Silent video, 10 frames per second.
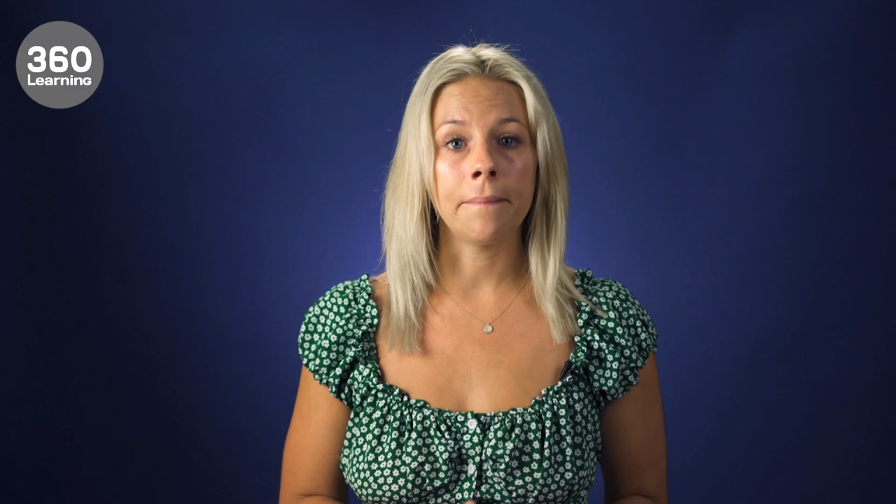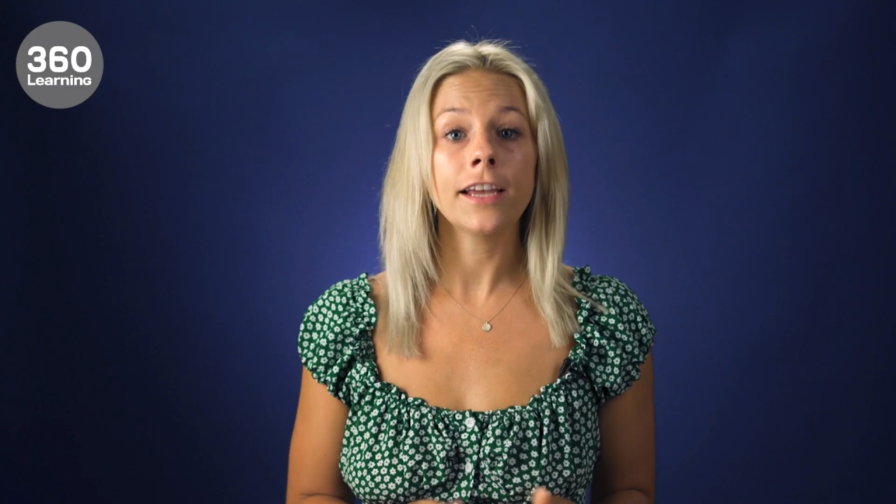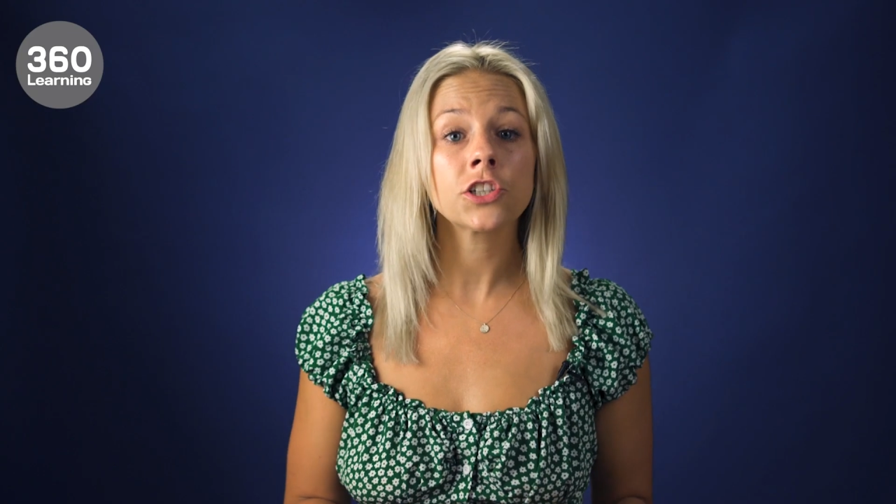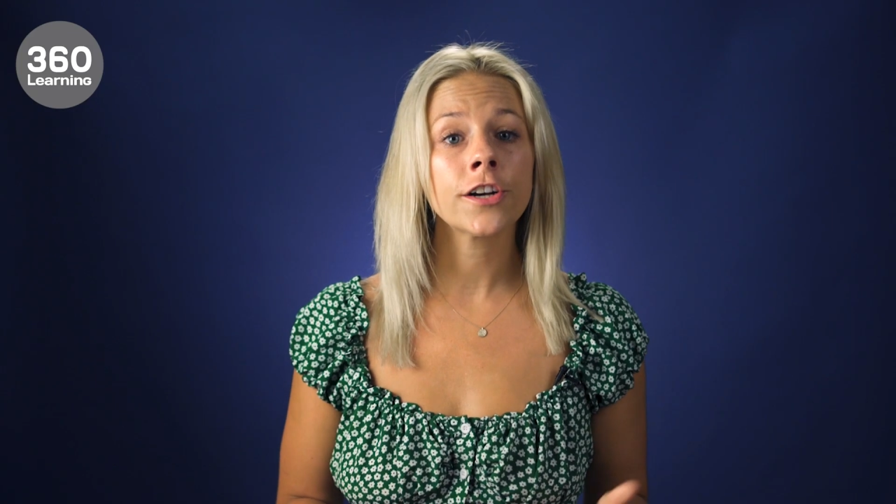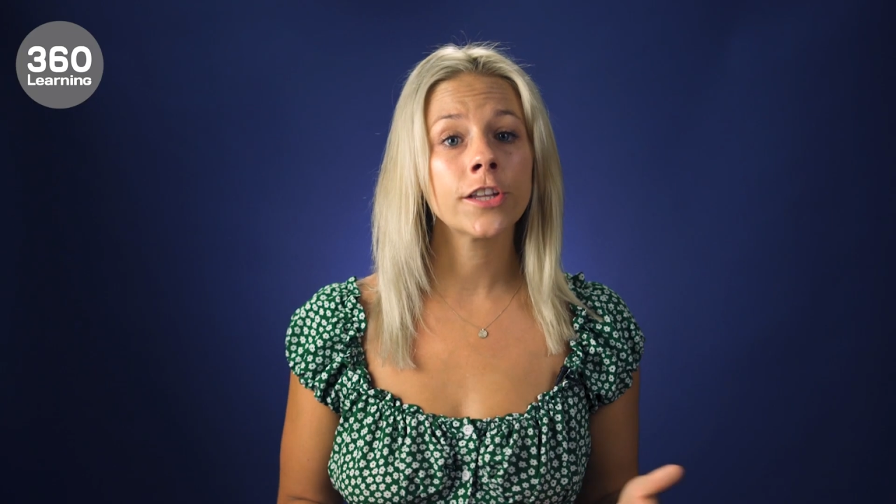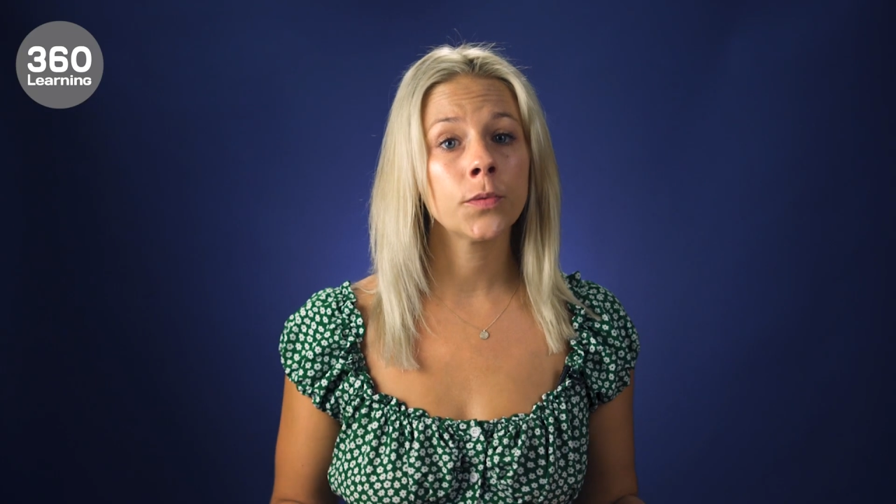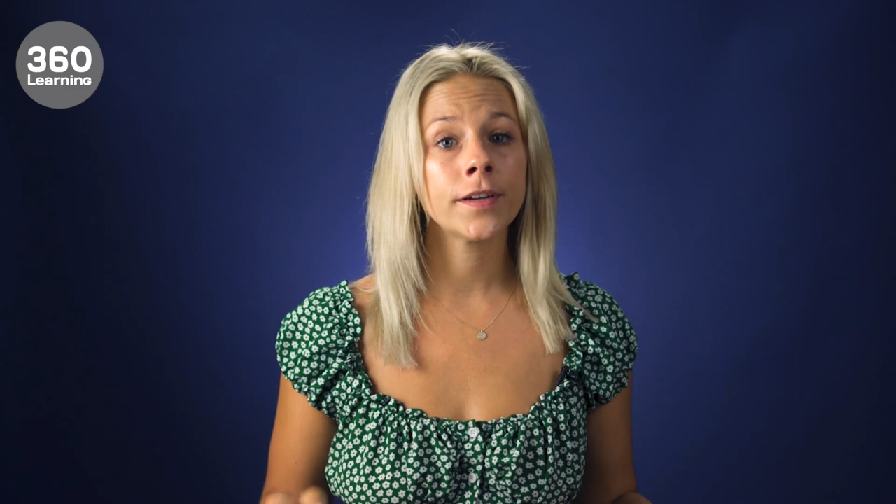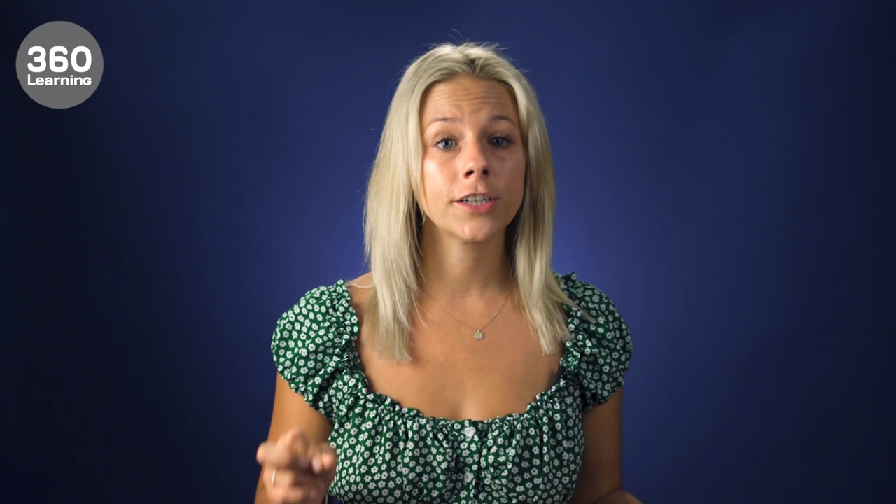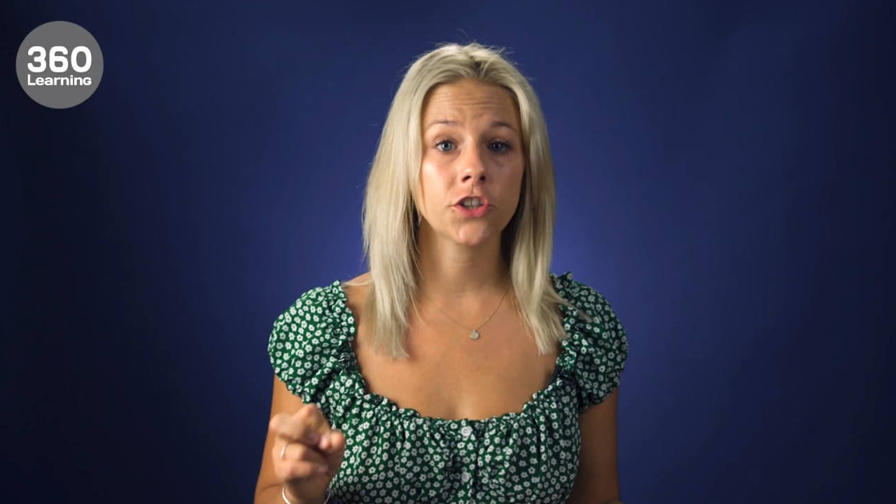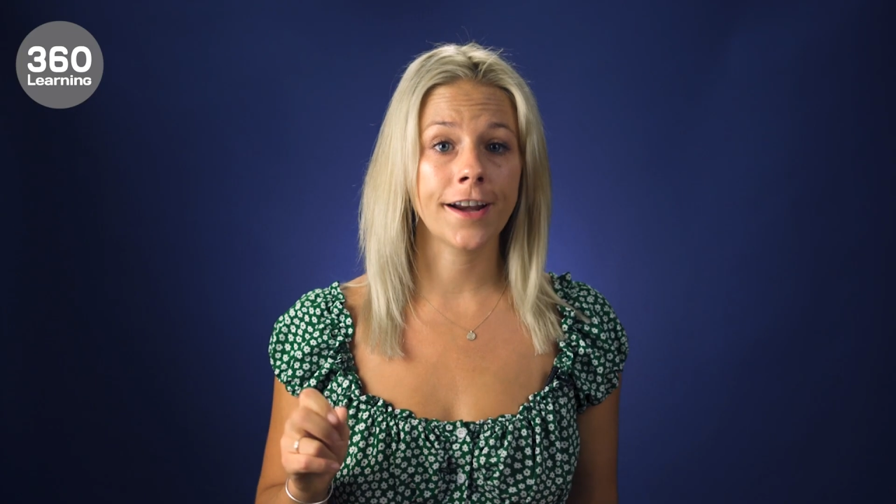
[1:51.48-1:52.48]
Make sure you
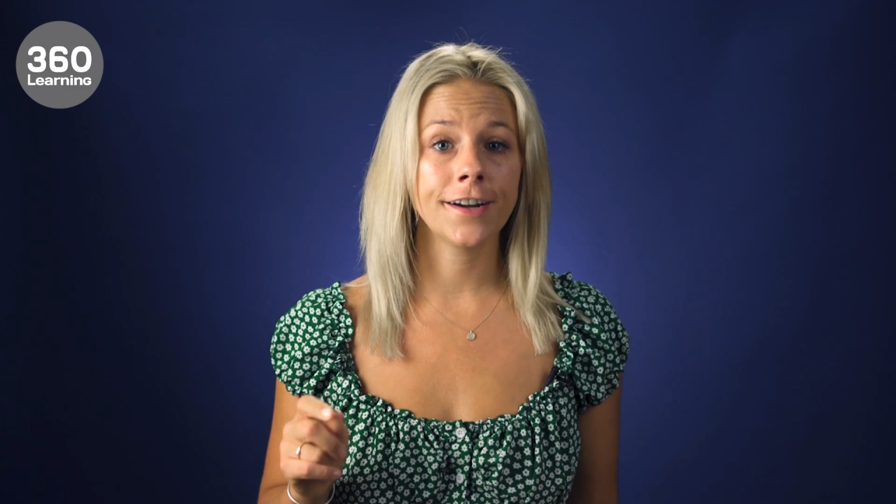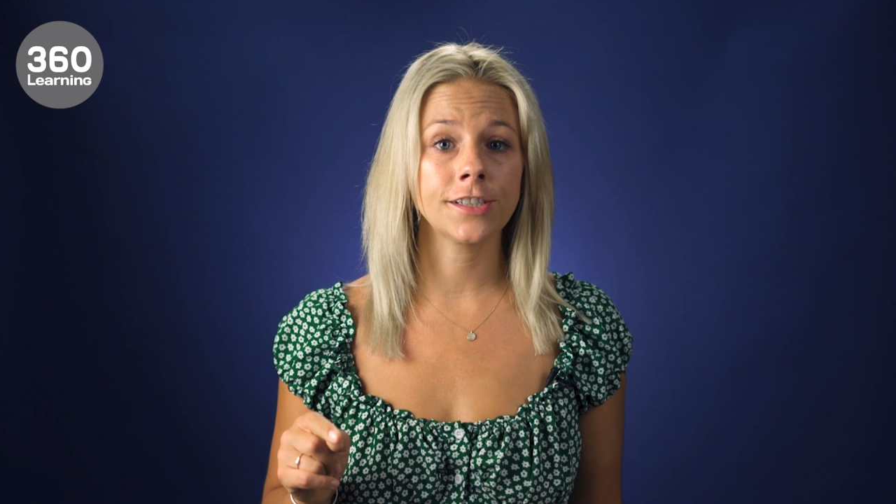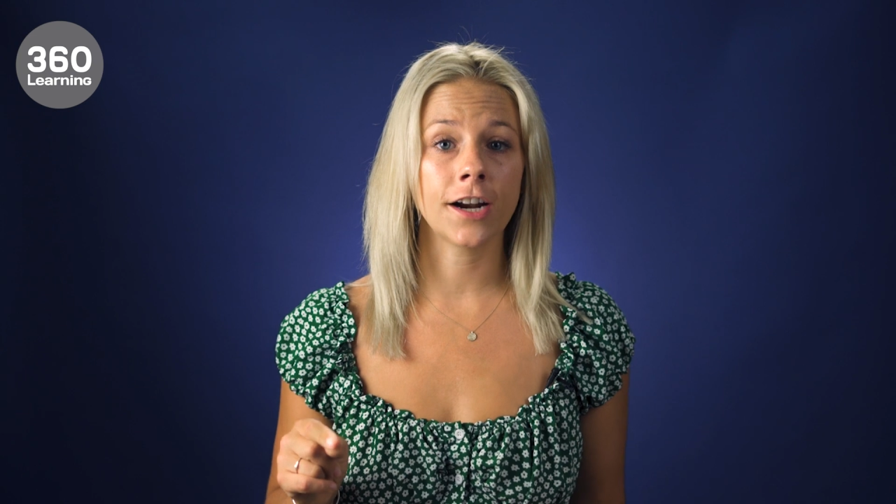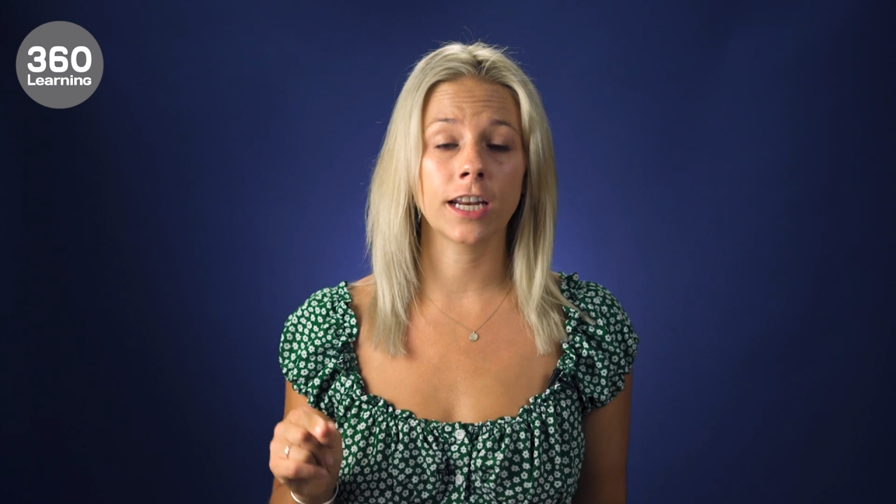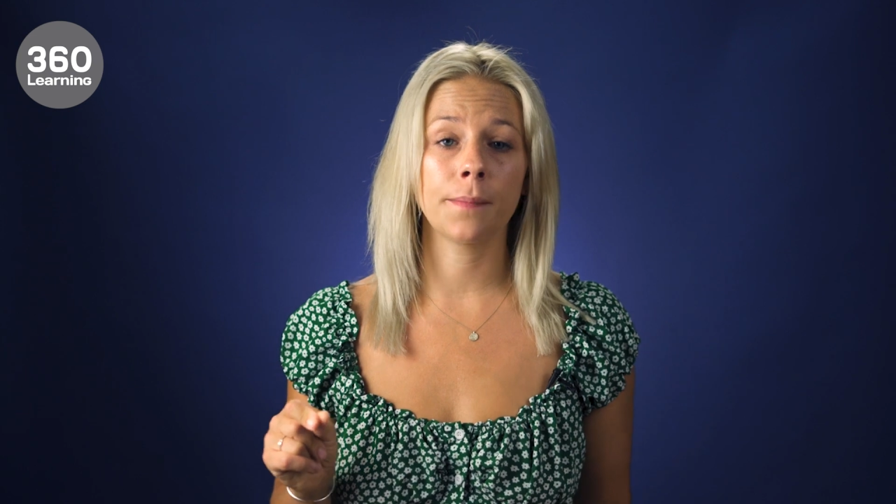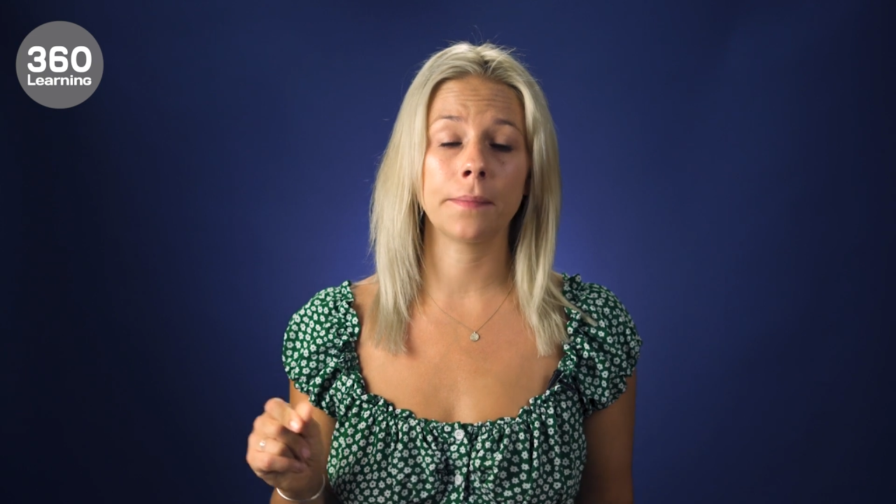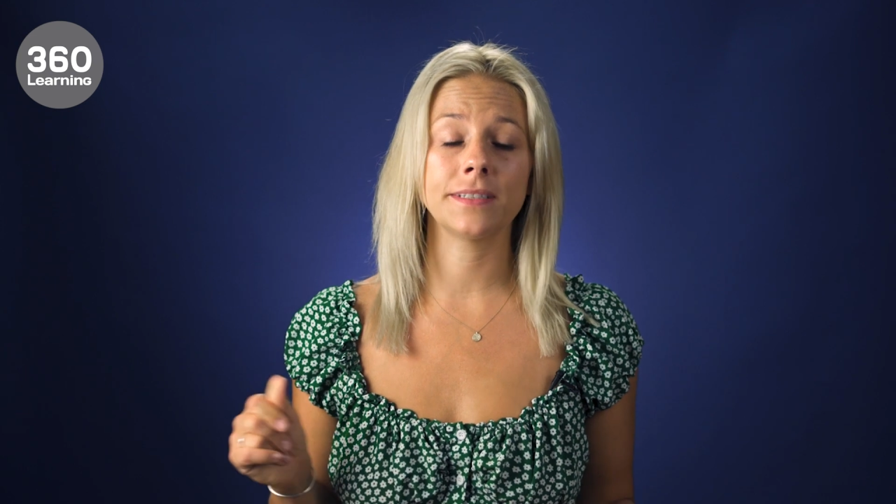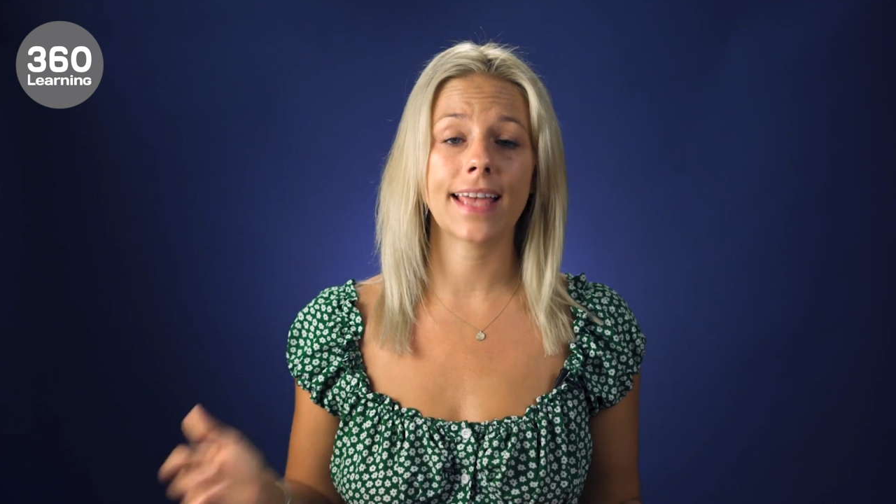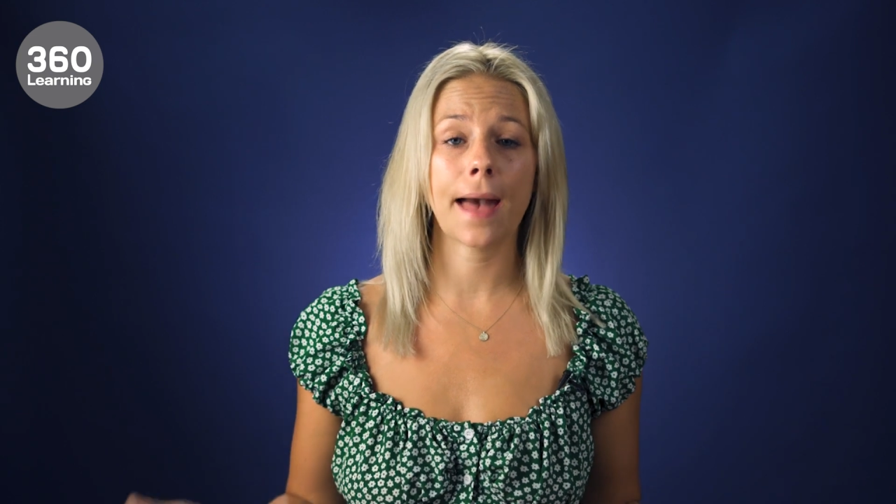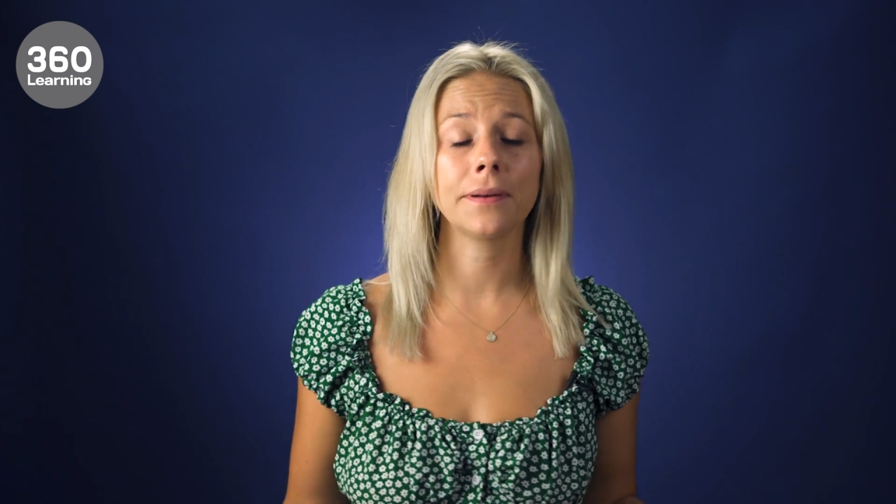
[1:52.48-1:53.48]
and your trainers are going to be able
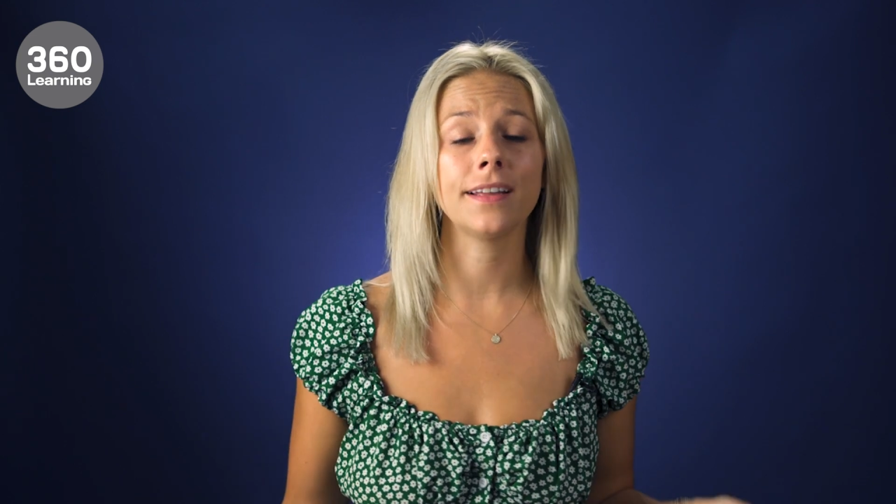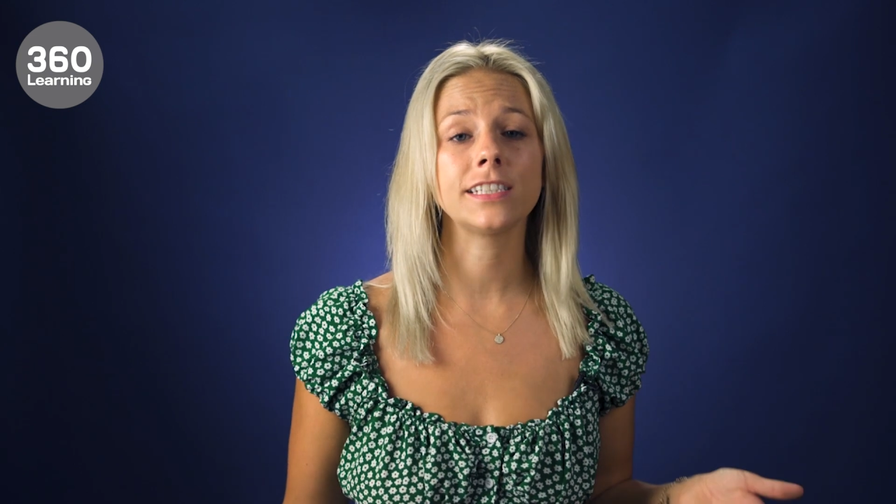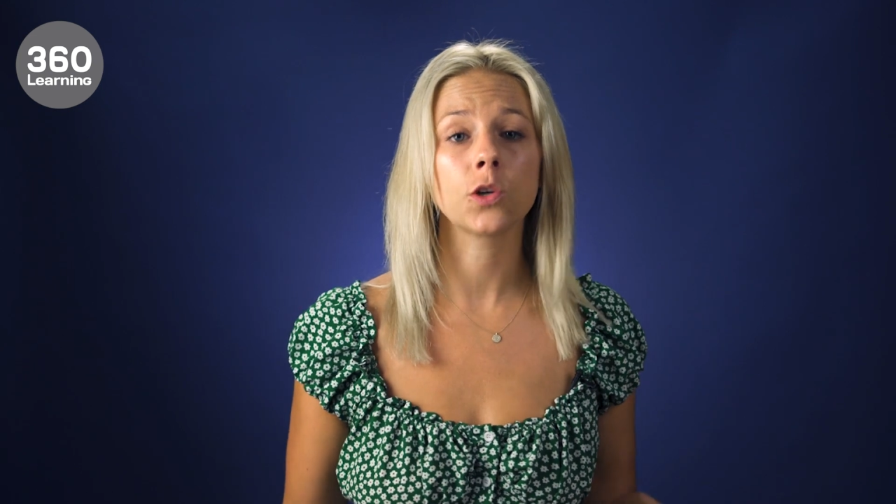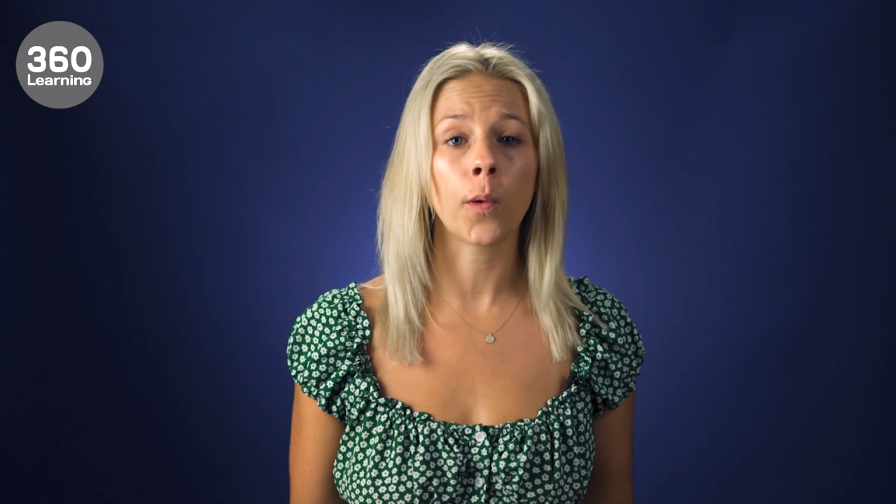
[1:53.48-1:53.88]
to capitalize